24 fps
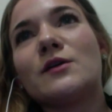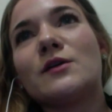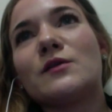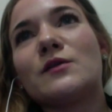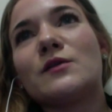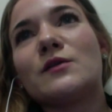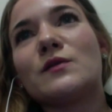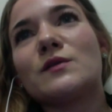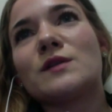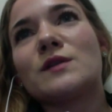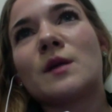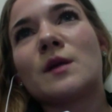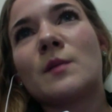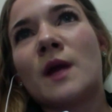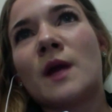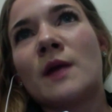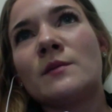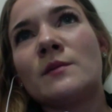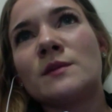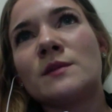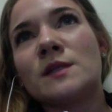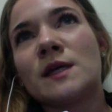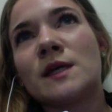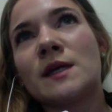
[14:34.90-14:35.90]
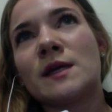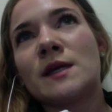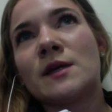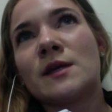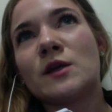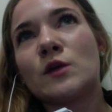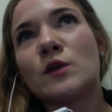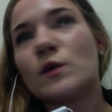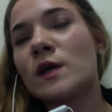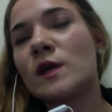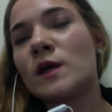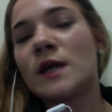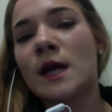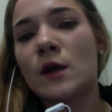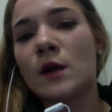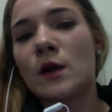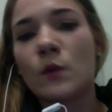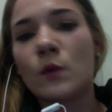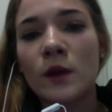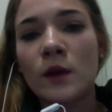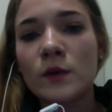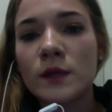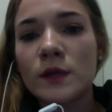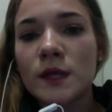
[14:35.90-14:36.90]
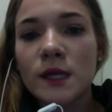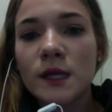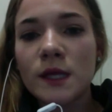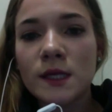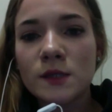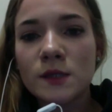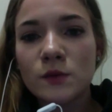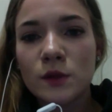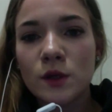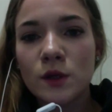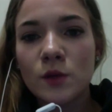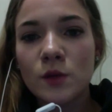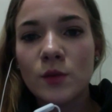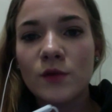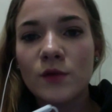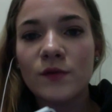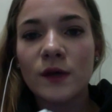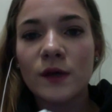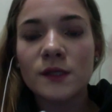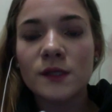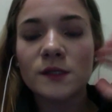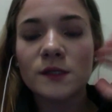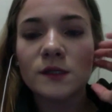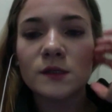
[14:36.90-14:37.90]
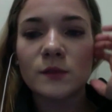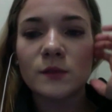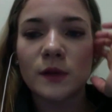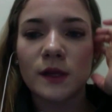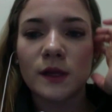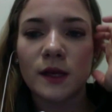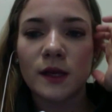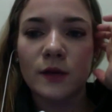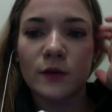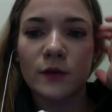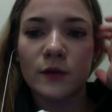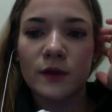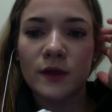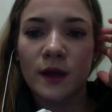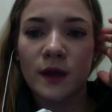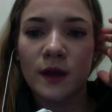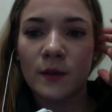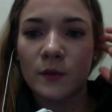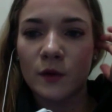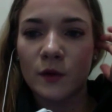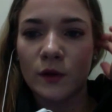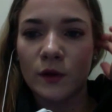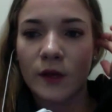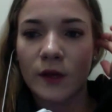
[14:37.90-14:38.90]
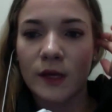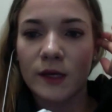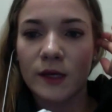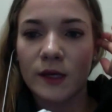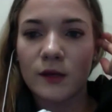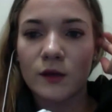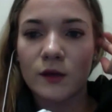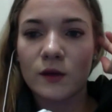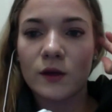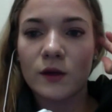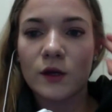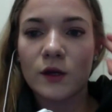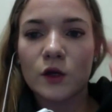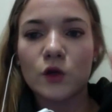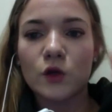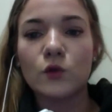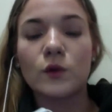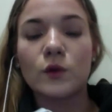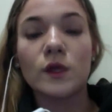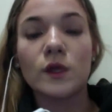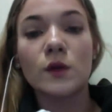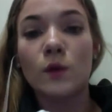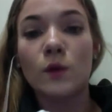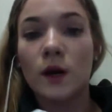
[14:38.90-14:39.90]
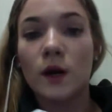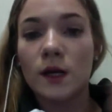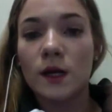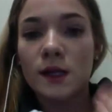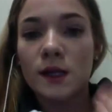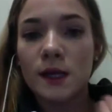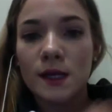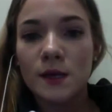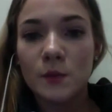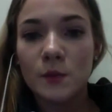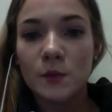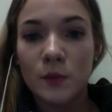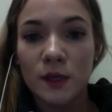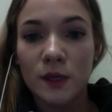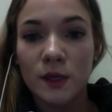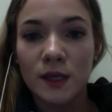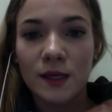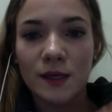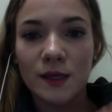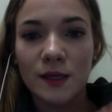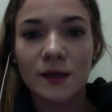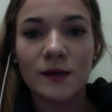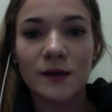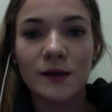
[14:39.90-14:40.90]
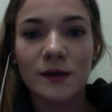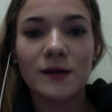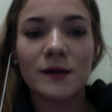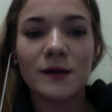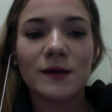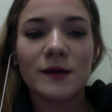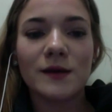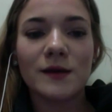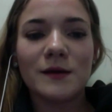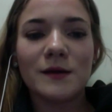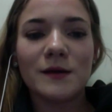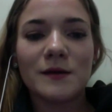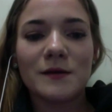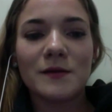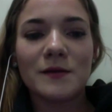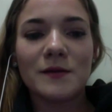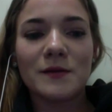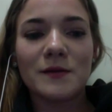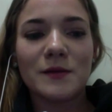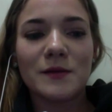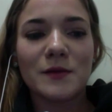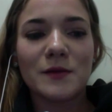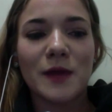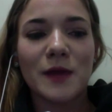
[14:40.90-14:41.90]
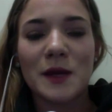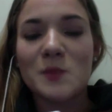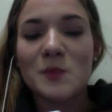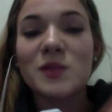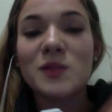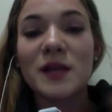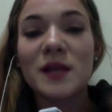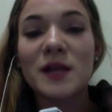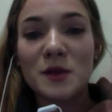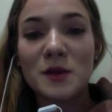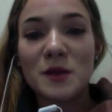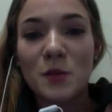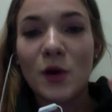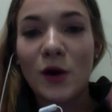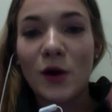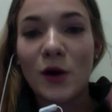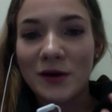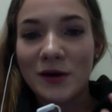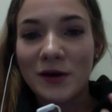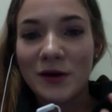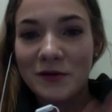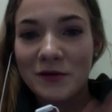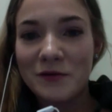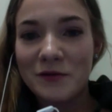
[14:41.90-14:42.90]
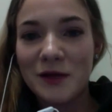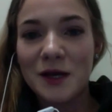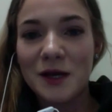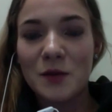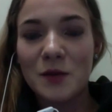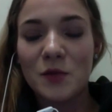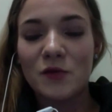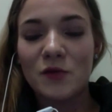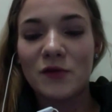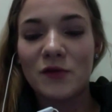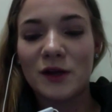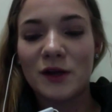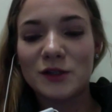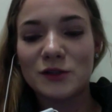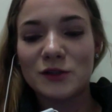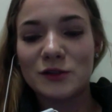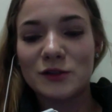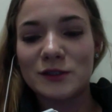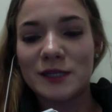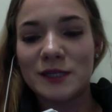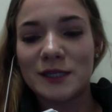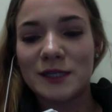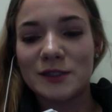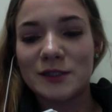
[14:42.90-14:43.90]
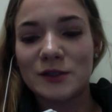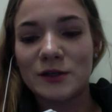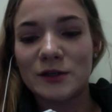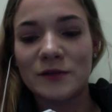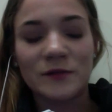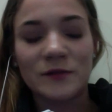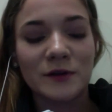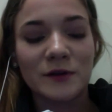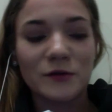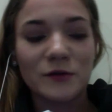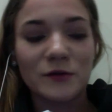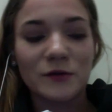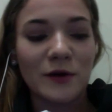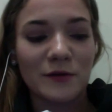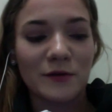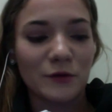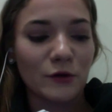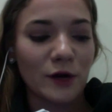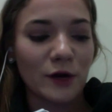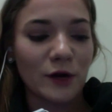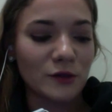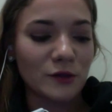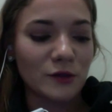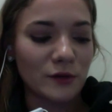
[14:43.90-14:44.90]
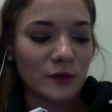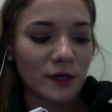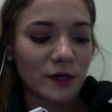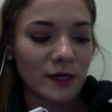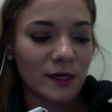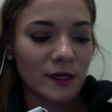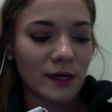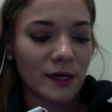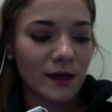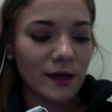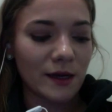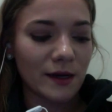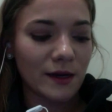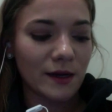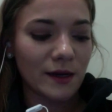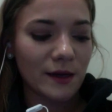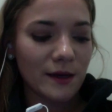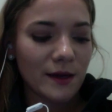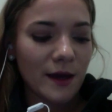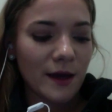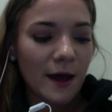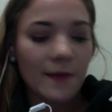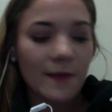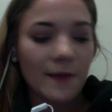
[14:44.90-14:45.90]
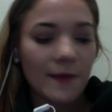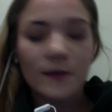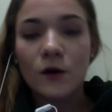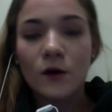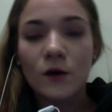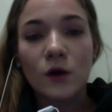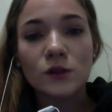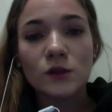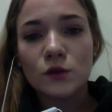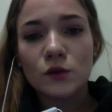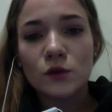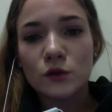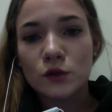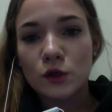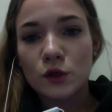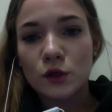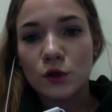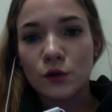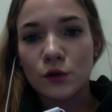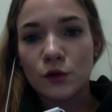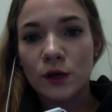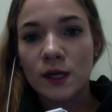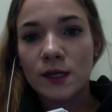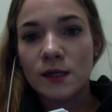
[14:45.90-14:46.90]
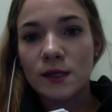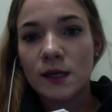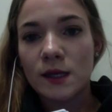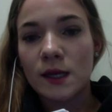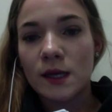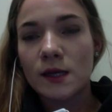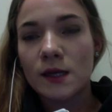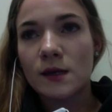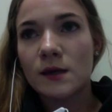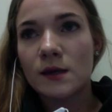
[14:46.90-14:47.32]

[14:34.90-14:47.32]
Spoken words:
sometimes like you can get away with things with your professors, but like with them, you're like, you really want to like be like play the part of like a professional dancer, even if you haven't graduated yet. And then also those are great like